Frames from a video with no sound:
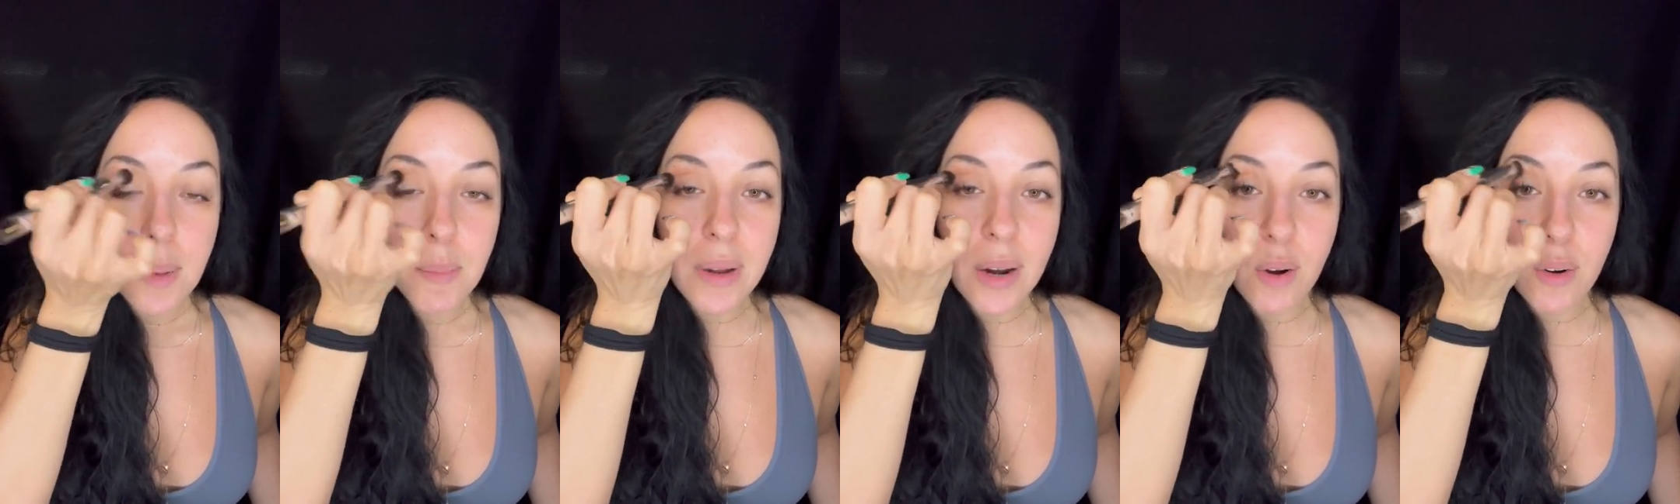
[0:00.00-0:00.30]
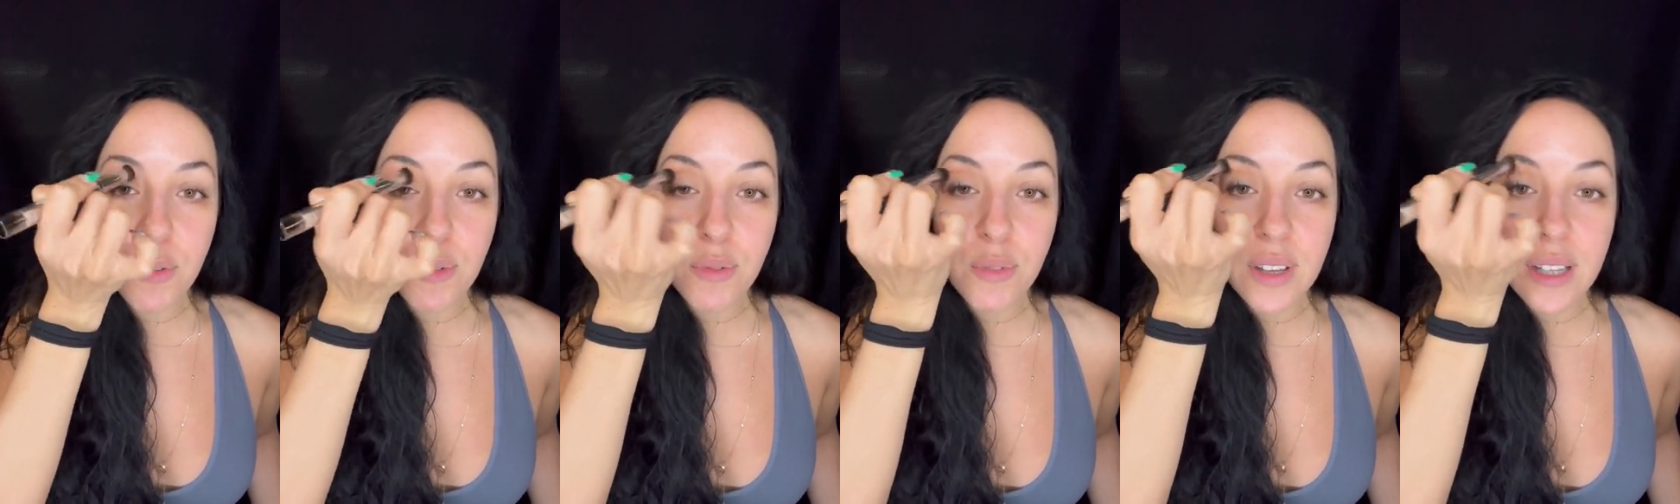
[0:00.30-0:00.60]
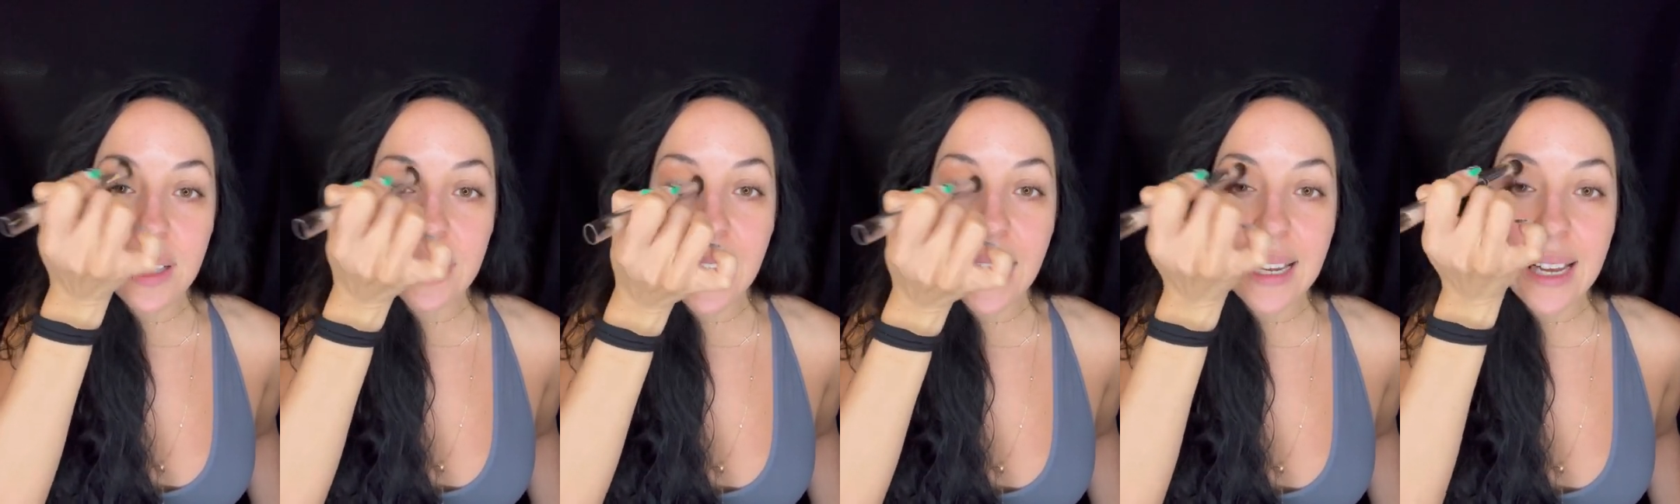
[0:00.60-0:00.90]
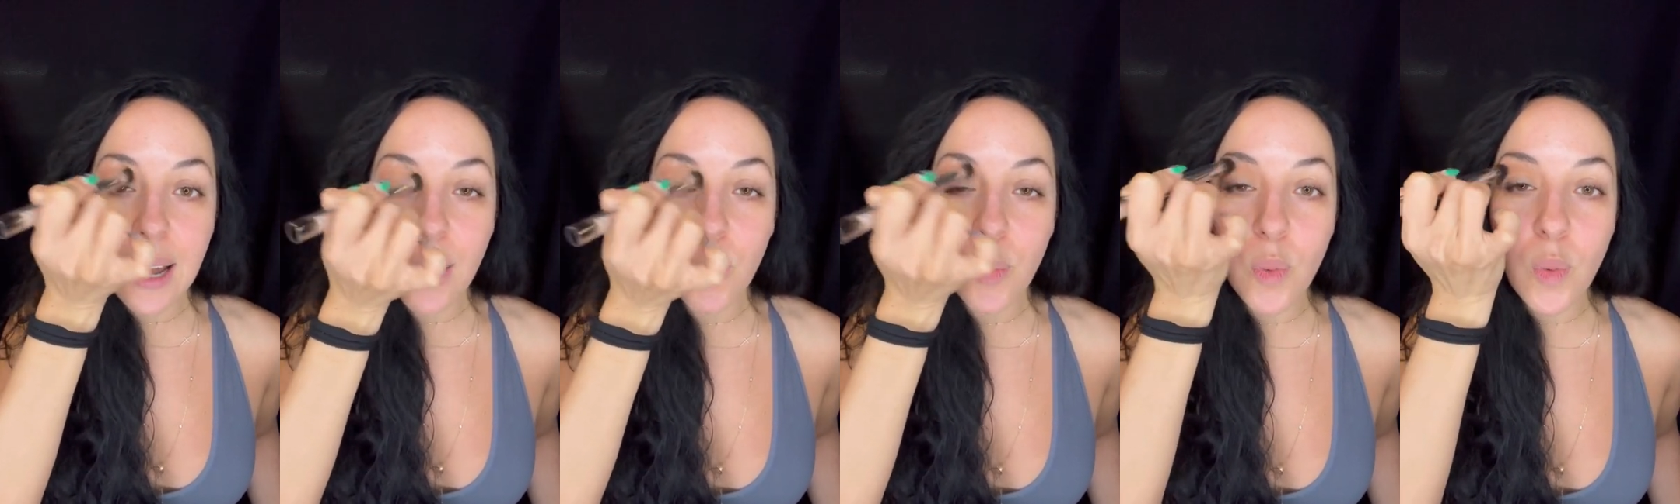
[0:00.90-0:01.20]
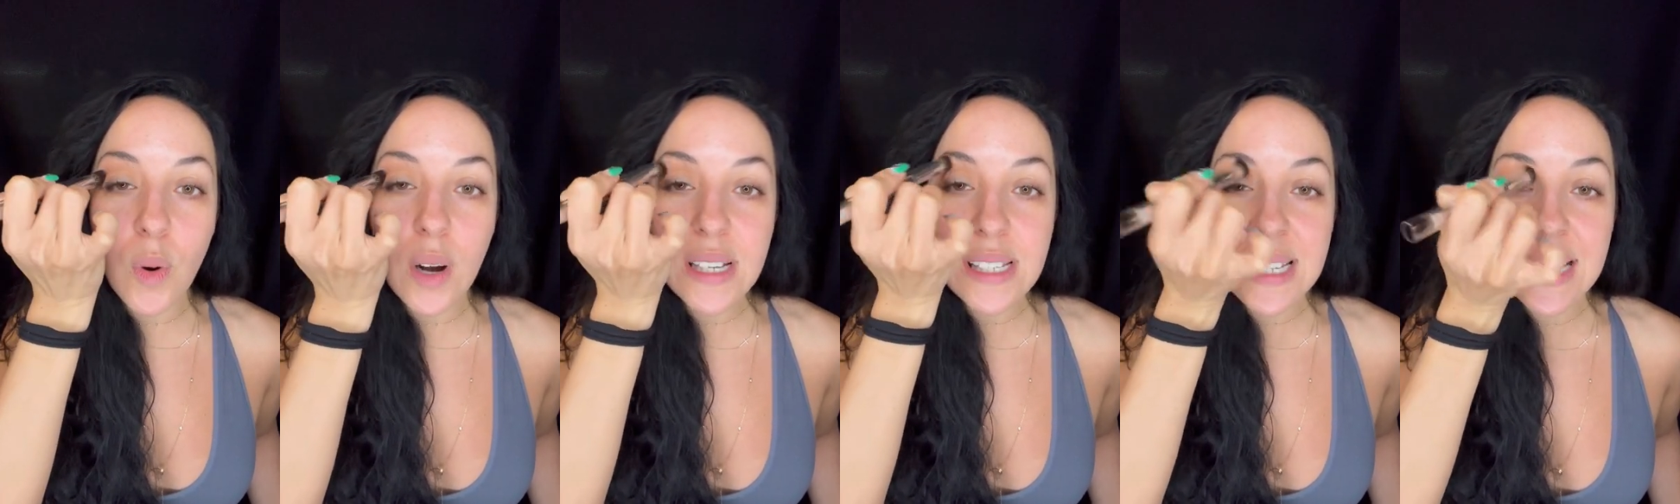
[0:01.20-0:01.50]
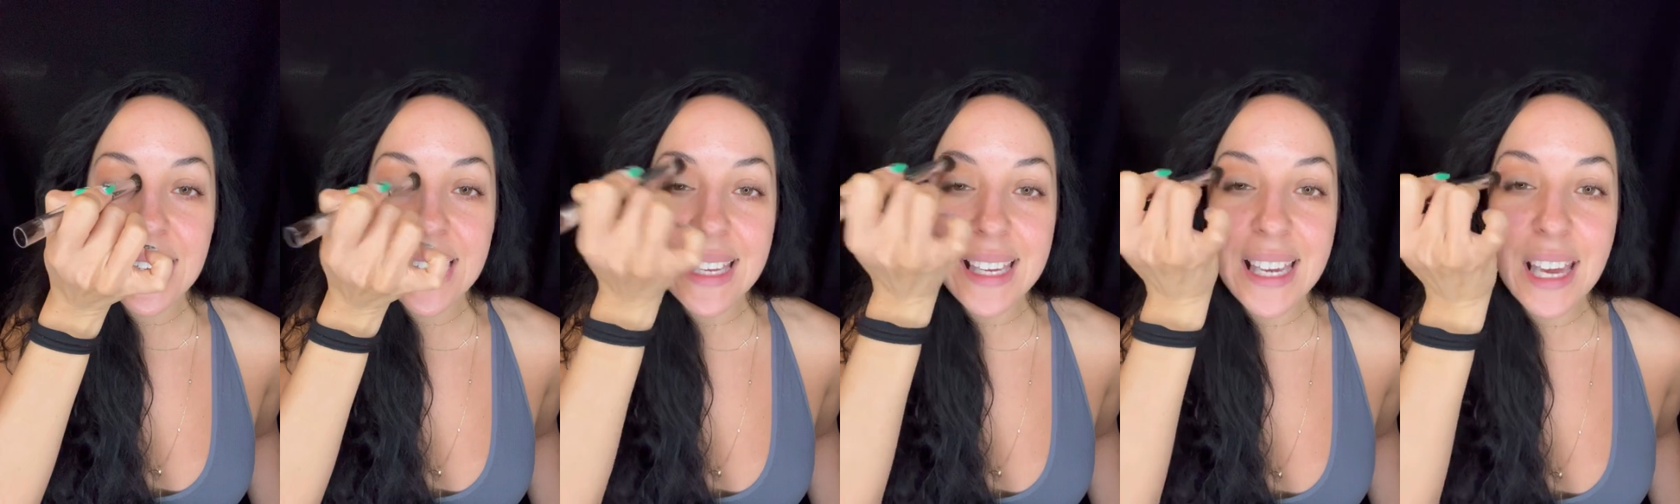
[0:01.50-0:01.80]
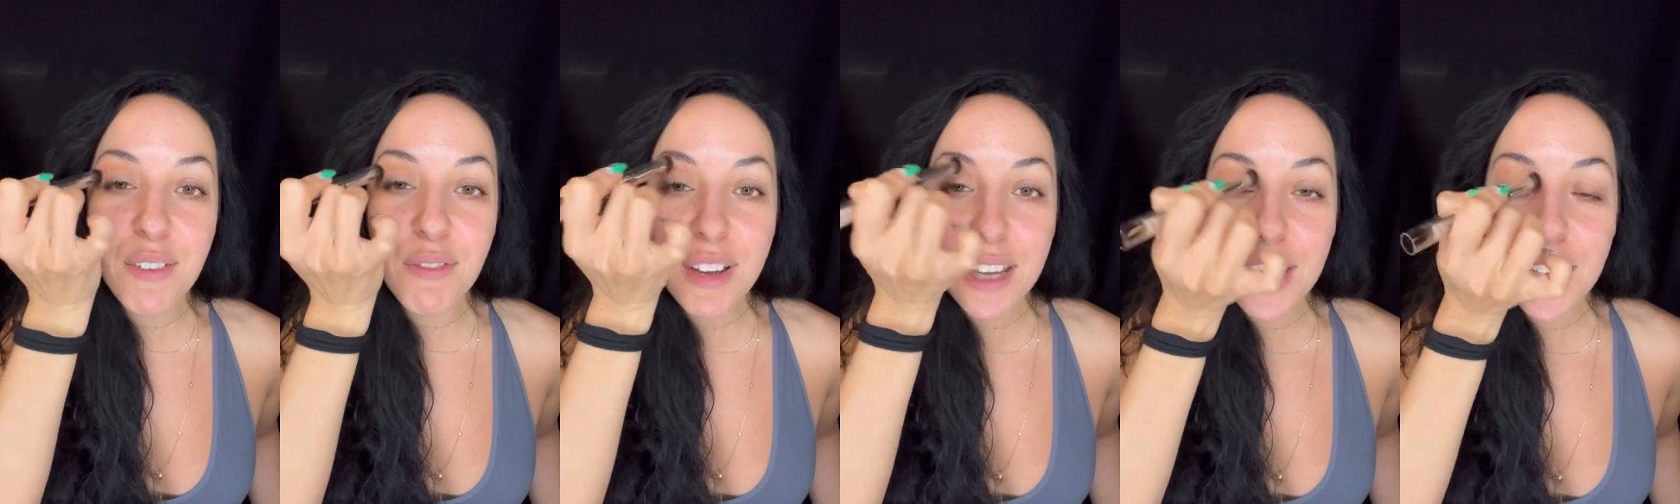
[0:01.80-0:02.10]
but I would feel like I wasn't
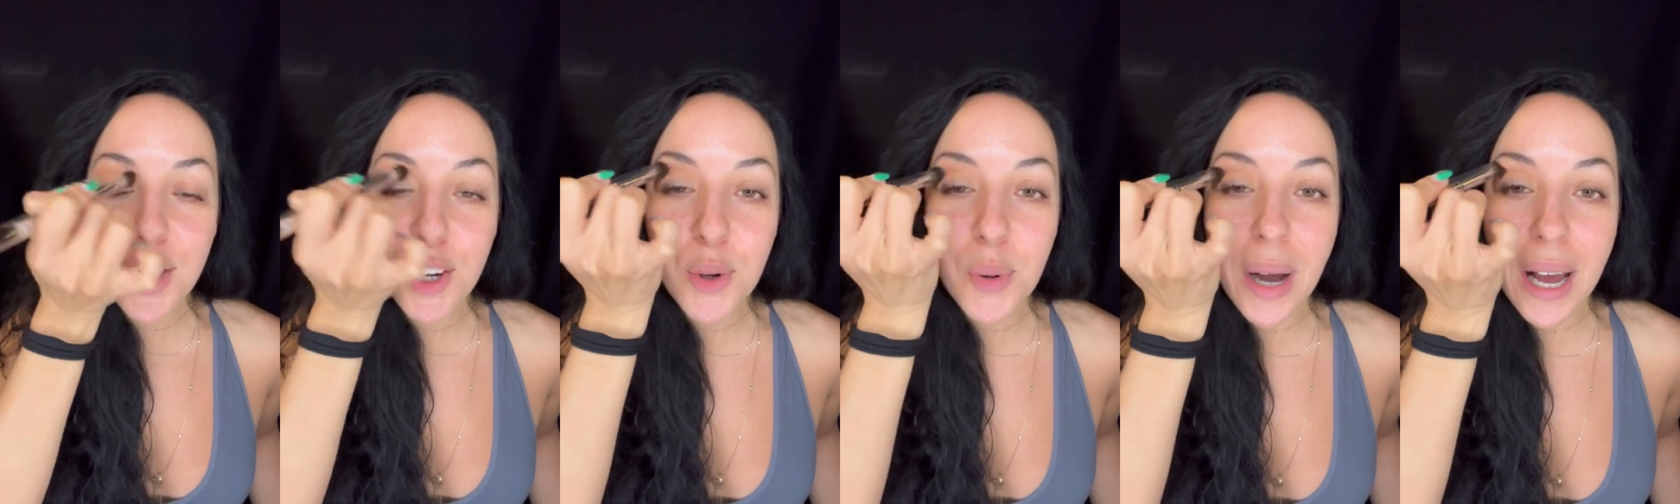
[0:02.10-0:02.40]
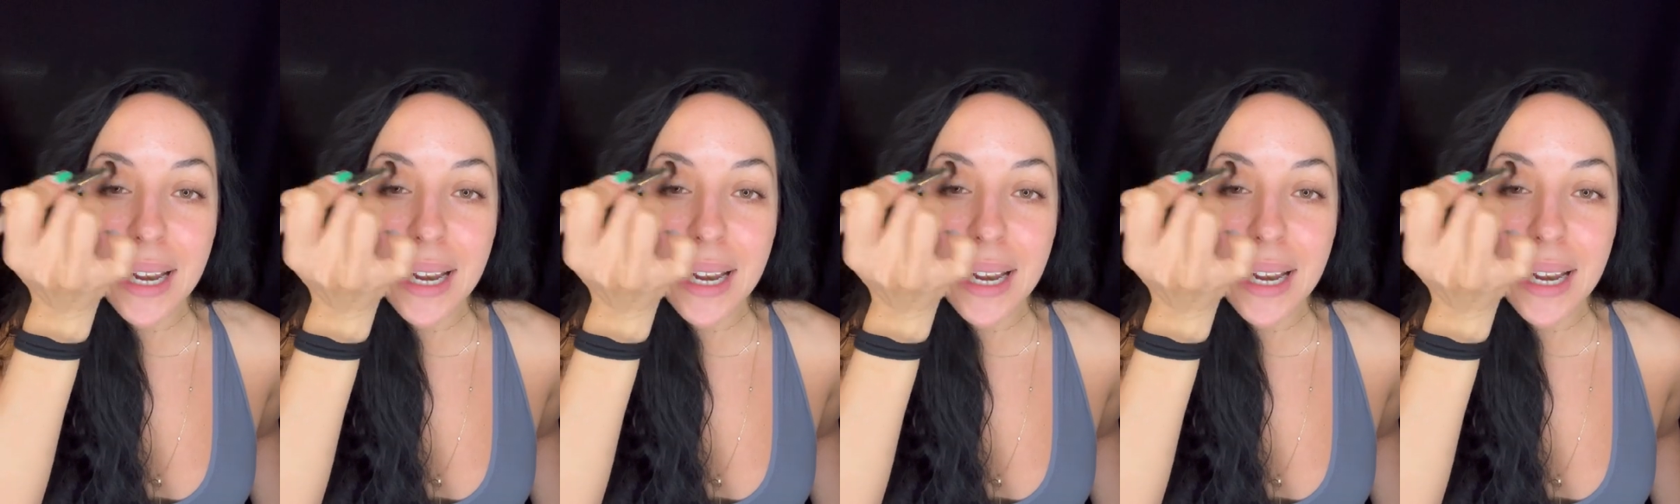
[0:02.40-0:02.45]
giving you